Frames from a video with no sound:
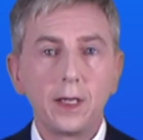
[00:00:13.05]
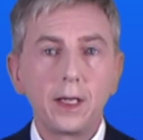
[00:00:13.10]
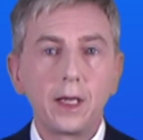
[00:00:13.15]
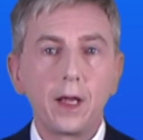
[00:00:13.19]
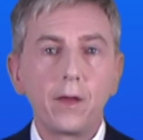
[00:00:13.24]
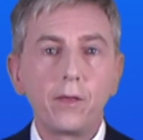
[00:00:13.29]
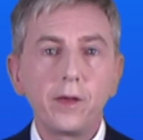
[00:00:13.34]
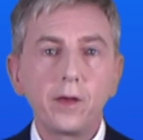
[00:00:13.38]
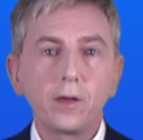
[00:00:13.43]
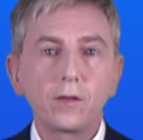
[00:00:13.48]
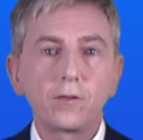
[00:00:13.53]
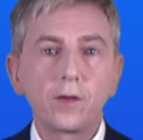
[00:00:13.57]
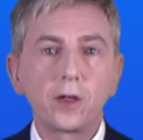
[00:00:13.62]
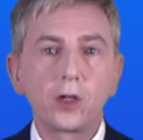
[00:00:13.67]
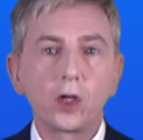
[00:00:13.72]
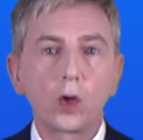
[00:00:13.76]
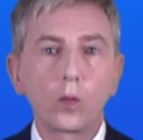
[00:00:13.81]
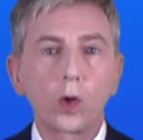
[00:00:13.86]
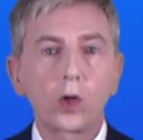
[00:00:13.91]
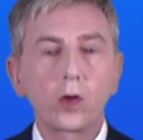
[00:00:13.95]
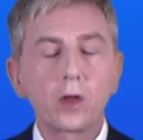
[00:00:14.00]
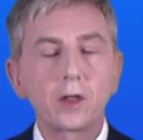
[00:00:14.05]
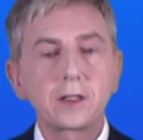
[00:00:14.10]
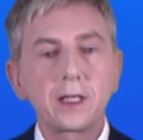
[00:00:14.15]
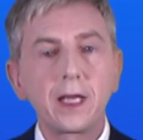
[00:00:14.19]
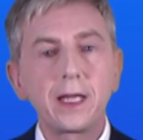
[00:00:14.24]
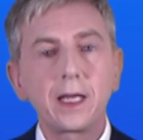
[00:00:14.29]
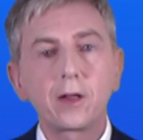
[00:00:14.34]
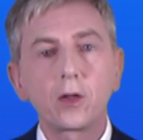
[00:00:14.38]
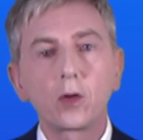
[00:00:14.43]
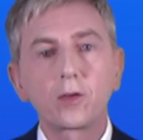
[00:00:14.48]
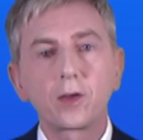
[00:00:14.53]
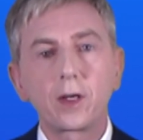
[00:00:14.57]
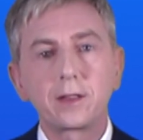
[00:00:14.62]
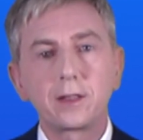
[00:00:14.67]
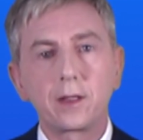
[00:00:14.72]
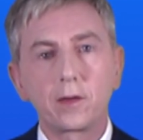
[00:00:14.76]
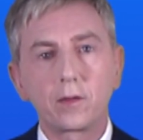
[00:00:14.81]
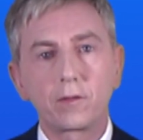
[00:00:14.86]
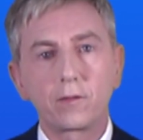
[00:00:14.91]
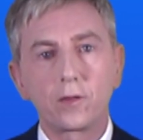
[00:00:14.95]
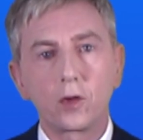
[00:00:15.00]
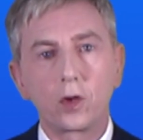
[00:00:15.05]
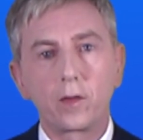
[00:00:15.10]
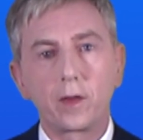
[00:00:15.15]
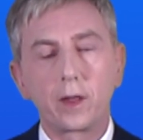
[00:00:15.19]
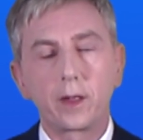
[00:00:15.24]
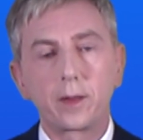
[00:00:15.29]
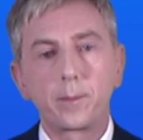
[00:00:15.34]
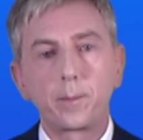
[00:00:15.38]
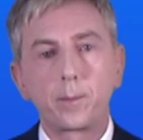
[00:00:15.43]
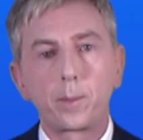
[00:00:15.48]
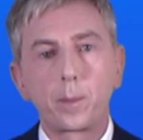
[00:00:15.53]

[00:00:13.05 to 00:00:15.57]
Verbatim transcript: In this video we're going to take those ideas further.